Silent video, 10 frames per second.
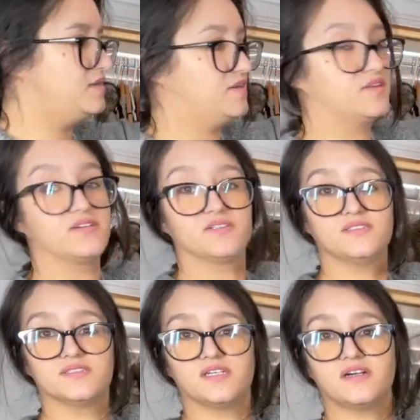Another
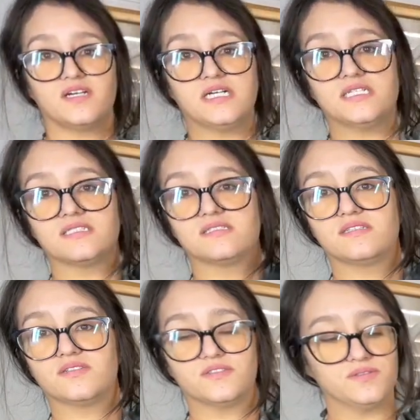Zara, it's in
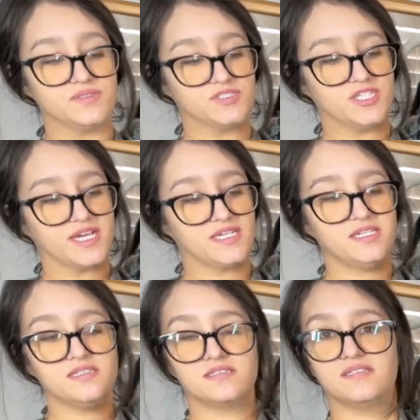a little jacket.
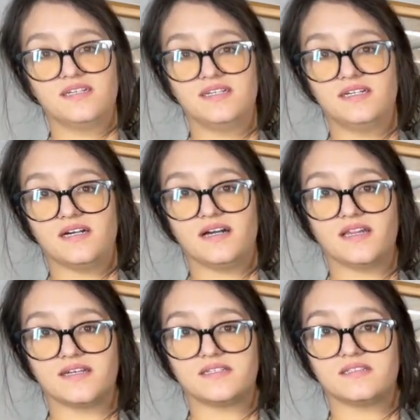I
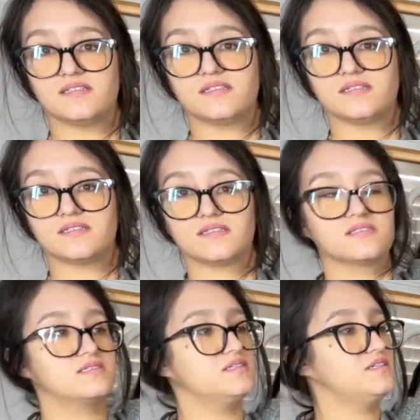like the, the
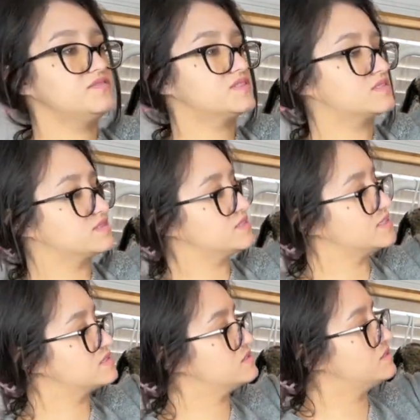sleeves,
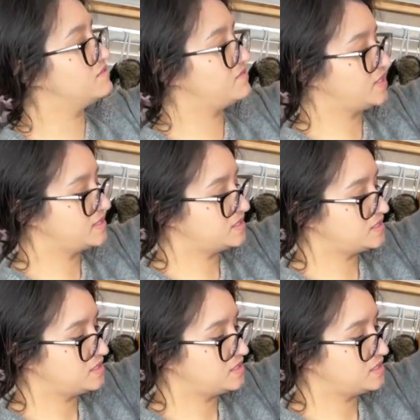nice little fun